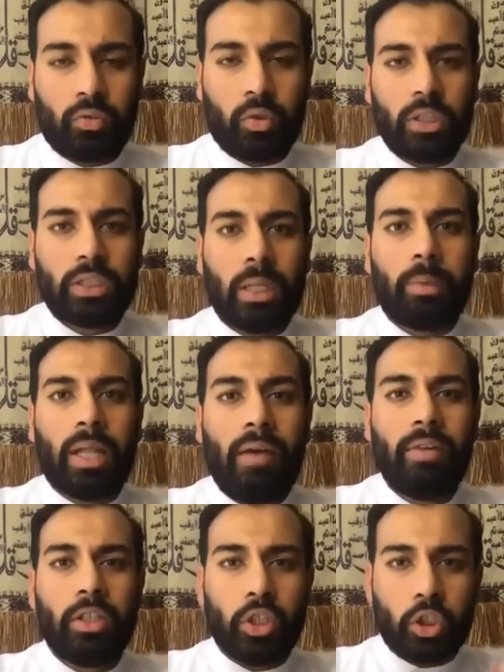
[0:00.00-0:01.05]
for example,
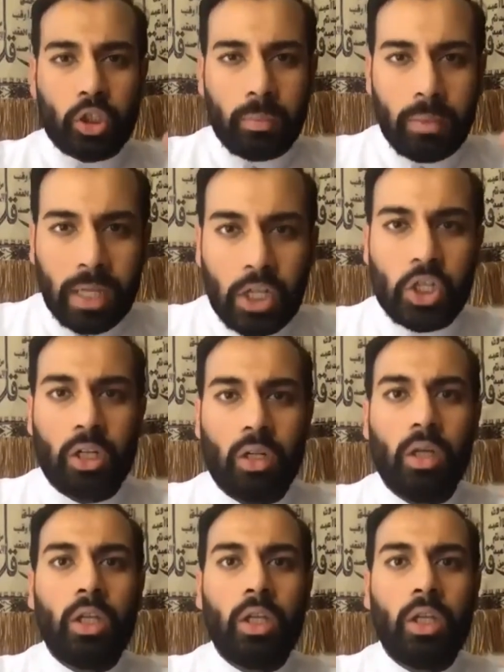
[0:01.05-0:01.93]
having determination.